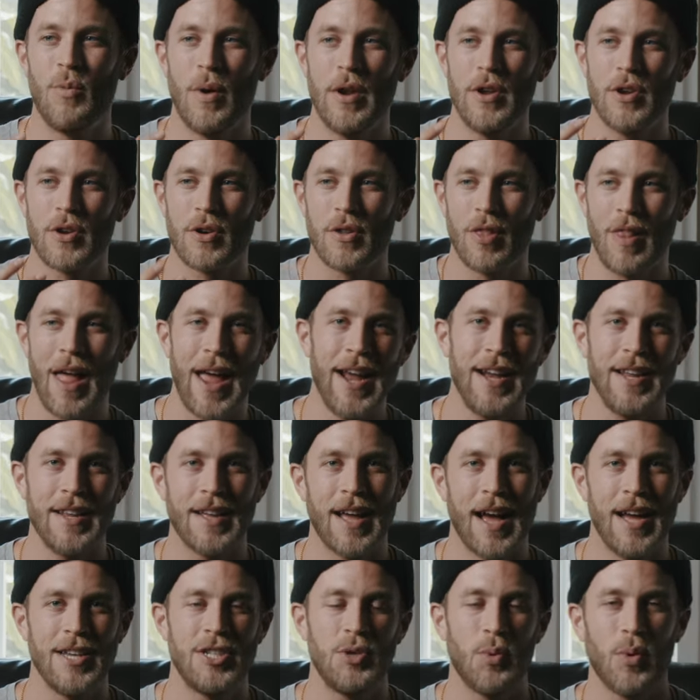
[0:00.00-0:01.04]
when you're lighting,
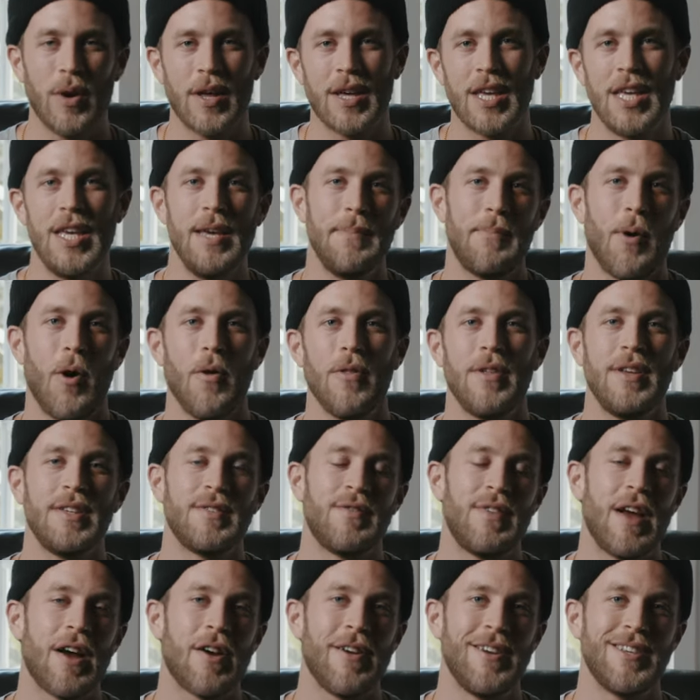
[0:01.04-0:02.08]
guys, you wanna keep all these
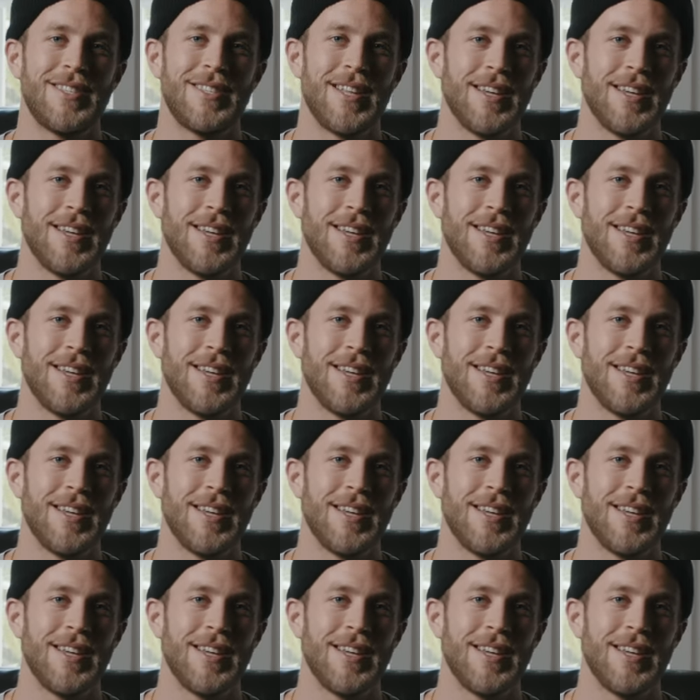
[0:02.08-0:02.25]
various